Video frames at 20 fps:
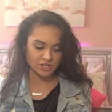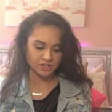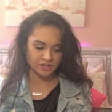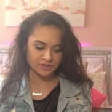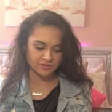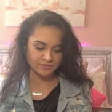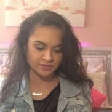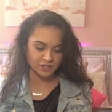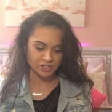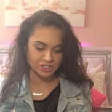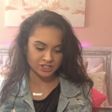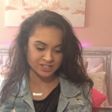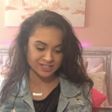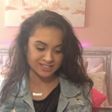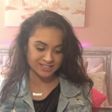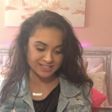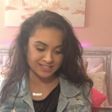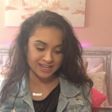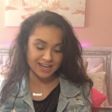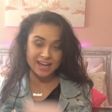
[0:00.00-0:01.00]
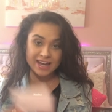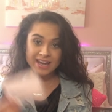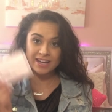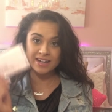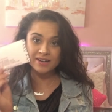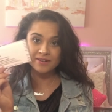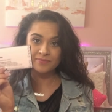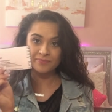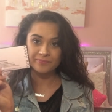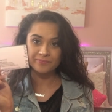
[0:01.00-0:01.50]
good for your
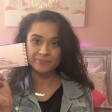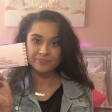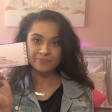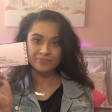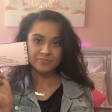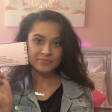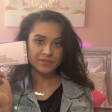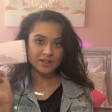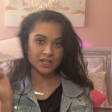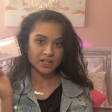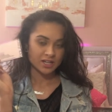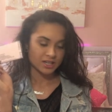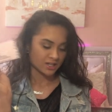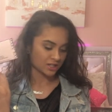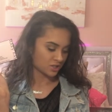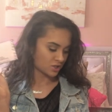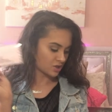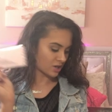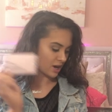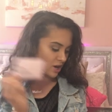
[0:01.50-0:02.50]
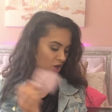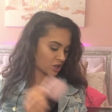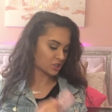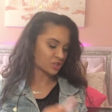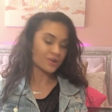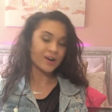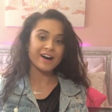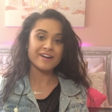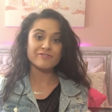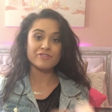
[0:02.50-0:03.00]
skin. So I
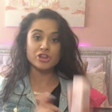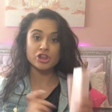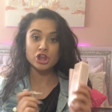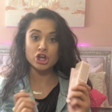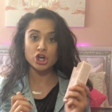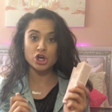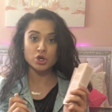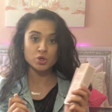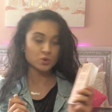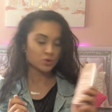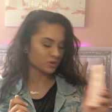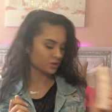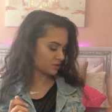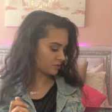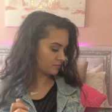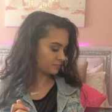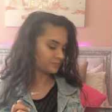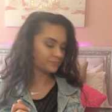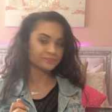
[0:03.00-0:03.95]
also have those.